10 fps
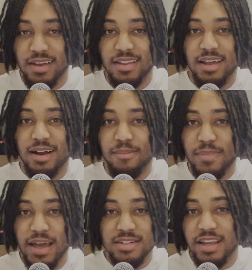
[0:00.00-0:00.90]
that I'm
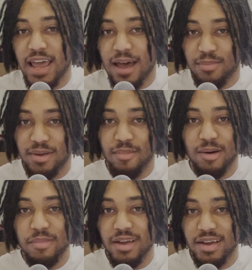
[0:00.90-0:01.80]
actually happy
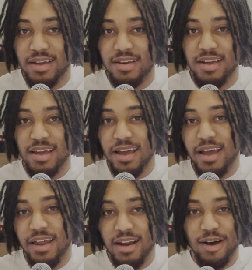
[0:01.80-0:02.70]
about being in,
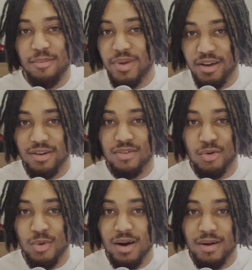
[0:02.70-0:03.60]
and I'll be here for a
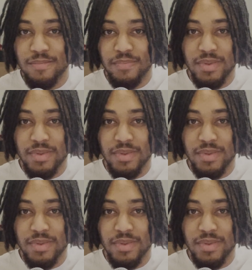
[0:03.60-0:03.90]
while.